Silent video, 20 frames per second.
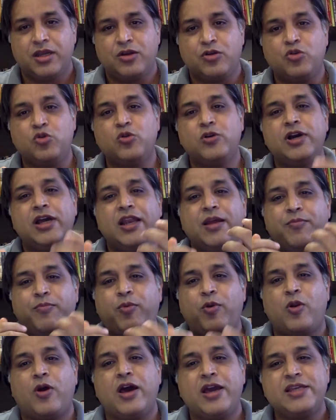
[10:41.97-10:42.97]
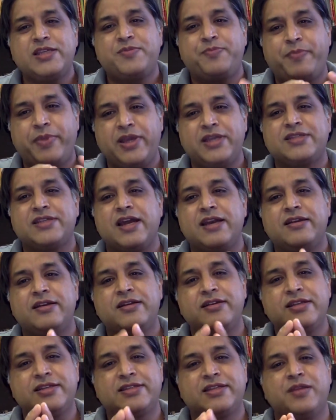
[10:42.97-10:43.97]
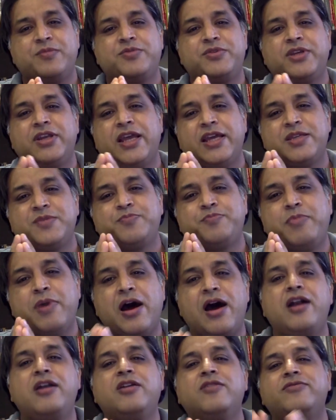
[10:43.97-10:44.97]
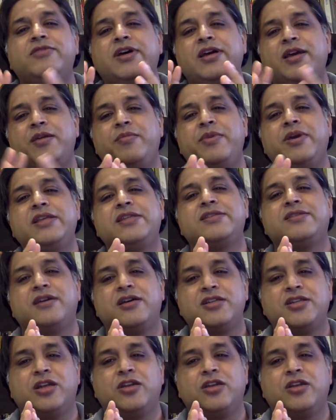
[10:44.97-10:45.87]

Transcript: Google employs page title and description as part of the image search